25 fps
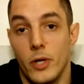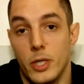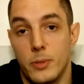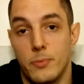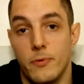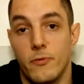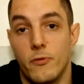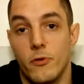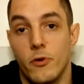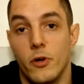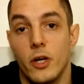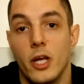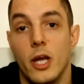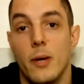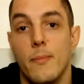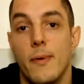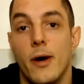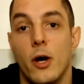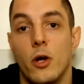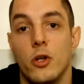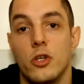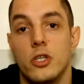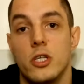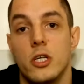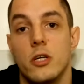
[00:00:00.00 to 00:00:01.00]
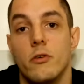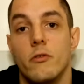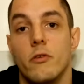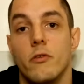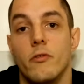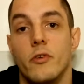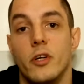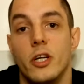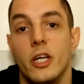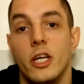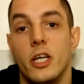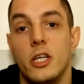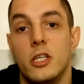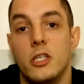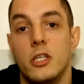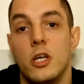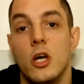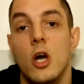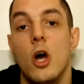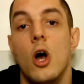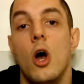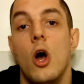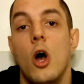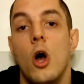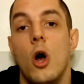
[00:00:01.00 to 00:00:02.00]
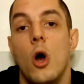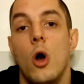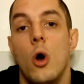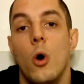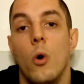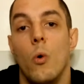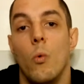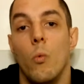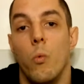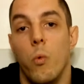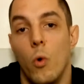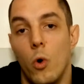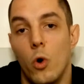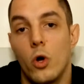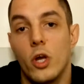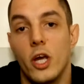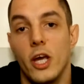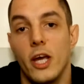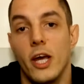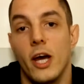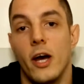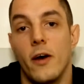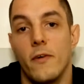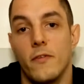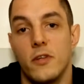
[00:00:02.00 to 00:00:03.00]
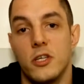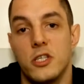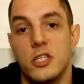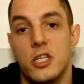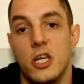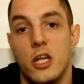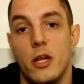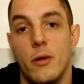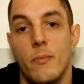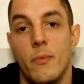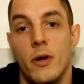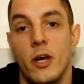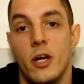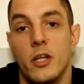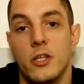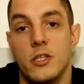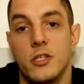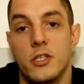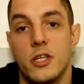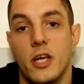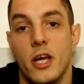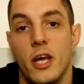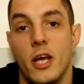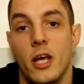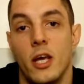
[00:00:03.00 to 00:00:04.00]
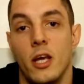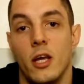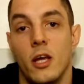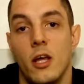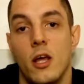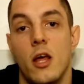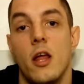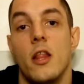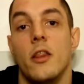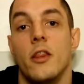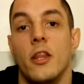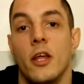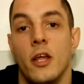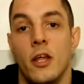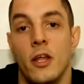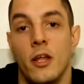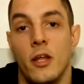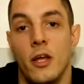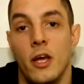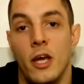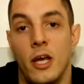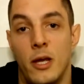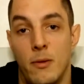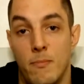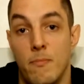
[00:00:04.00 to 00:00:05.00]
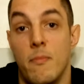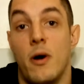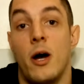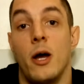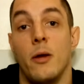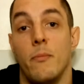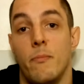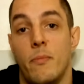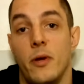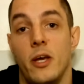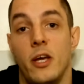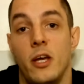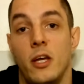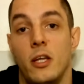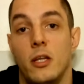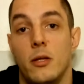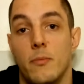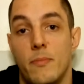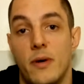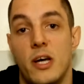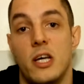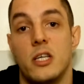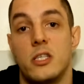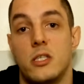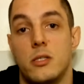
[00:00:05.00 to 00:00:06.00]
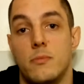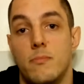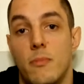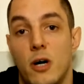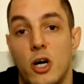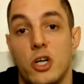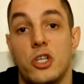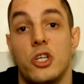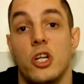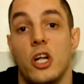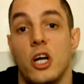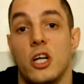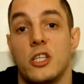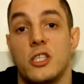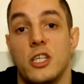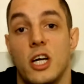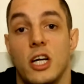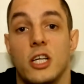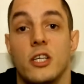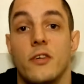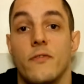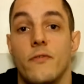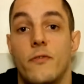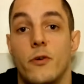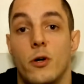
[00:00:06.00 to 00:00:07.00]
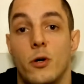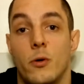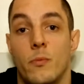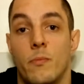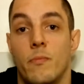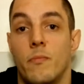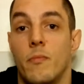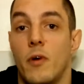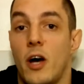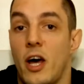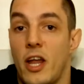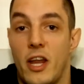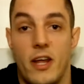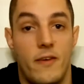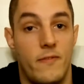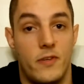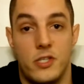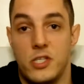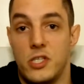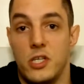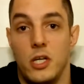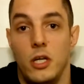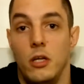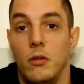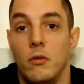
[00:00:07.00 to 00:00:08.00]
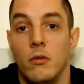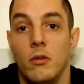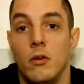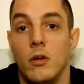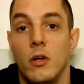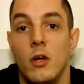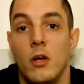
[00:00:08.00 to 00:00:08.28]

of weeks before it came out in general release, walking out of the cinema and saying that it might be the best martial arts action film I'd ever seen.